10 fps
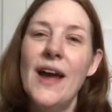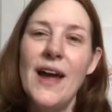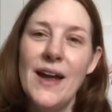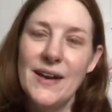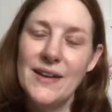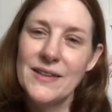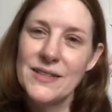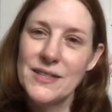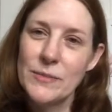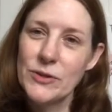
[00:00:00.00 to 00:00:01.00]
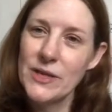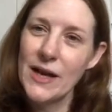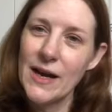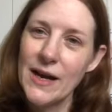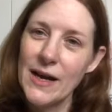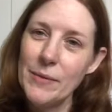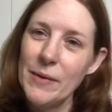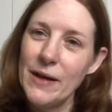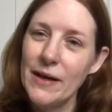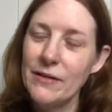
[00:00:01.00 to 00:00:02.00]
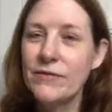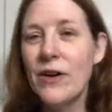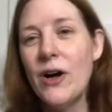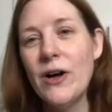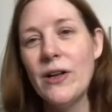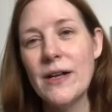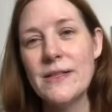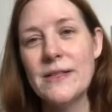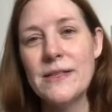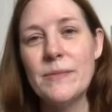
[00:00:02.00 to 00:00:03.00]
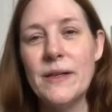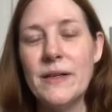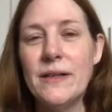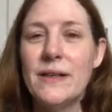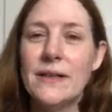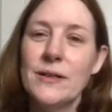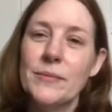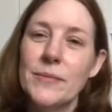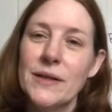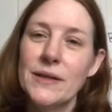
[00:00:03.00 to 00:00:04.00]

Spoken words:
and in the summertime and fall I tend to be a